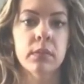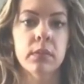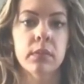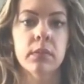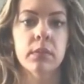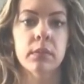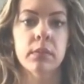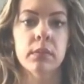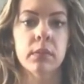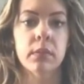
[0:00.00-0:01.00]

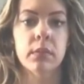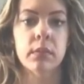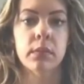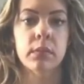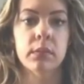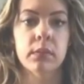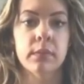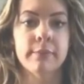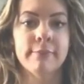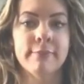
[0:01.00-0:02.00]

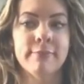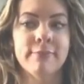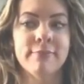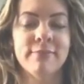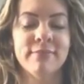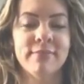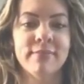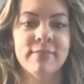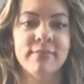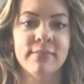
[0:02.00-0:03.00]

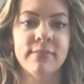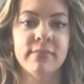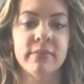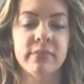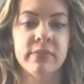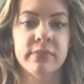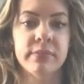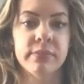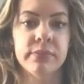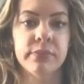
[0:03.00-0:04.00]

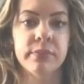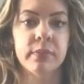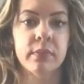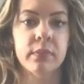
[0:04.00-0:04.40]
(not speaking)